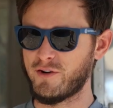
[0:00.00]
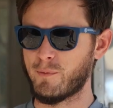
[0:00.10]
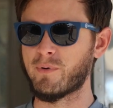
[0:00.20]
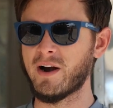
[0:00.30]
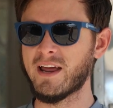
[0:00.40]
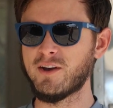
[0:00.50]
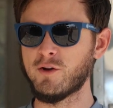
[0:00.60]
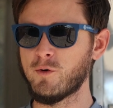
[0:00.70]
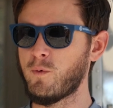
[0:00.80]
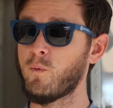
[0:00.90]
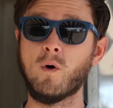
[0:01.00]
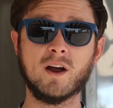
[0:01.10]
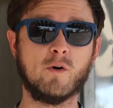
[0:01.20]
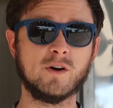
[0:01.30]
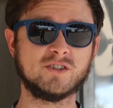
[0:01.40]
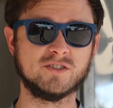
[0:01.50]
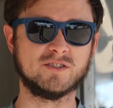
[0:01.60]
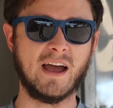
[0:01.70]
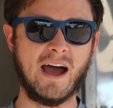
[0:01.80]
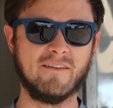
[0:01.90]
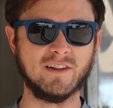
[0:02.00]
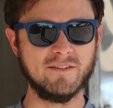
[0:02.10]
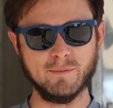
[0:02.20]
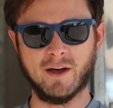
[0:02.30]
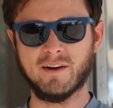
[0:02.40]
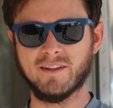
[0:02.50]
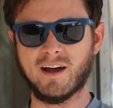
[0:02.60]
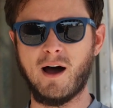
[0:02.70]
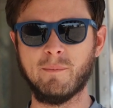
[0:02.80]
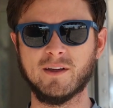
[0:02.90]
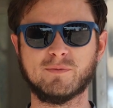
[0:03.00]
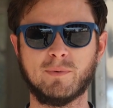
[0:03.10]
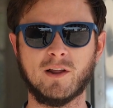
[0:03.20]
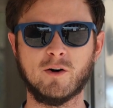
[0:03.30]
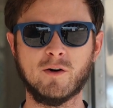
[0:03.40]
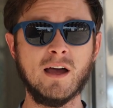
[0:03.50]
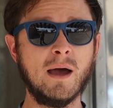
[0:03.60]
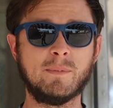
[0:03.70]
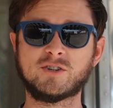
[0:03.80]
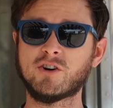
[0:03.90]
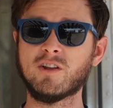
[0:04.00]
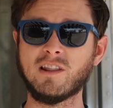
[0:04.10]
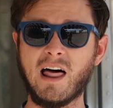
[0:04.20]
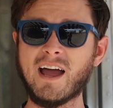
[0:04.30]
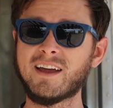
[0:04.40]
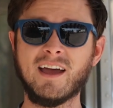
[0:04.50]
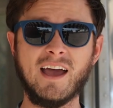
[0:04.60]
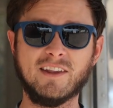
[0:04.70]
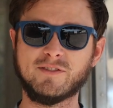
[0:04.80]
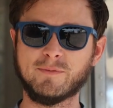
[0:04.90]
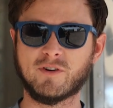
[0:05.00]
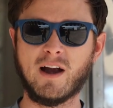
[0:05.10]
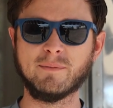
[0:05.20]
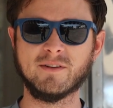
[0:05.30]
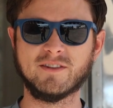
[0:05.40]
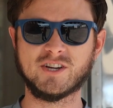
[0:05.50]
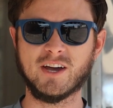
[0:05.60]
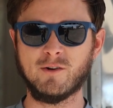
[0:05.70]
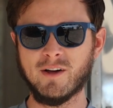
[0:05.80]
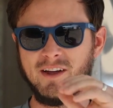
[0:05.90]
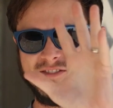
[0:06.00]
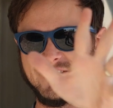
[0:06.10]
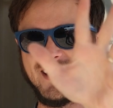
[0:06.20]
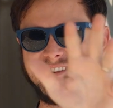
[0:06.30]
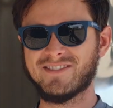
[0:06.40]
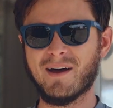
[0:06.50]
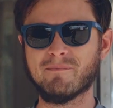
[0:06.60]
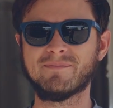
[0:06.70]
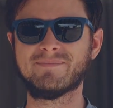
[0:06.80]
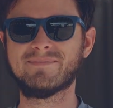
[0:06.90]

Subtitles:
If you're brand new, what questions do you have? Leave them down in the comments below. Be sure to like and subscribe to the channel. See you next time.